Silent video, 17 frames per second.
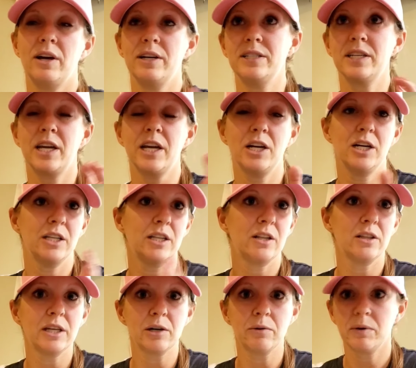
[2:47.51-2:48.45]
like to carry
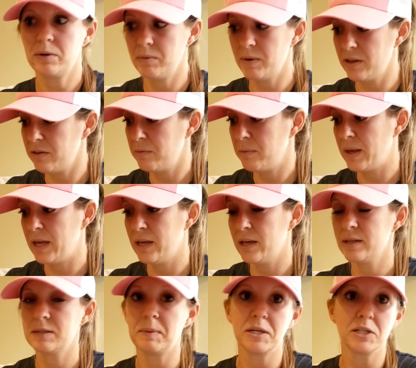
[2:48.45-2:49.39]
the liquid with
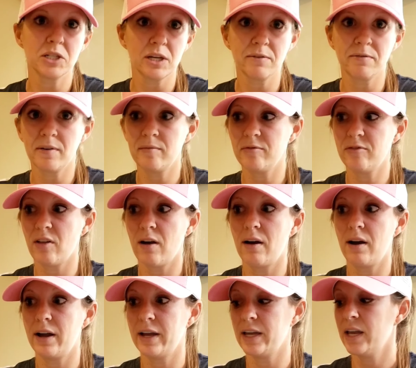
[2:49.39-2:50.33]
me, especially if I'm
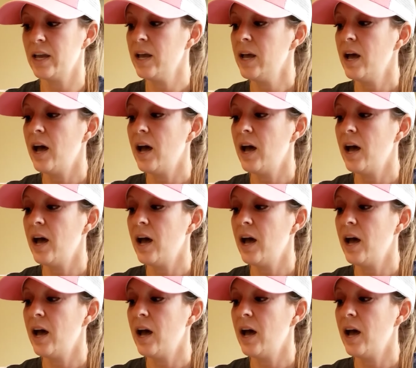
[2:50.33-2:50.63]
flying.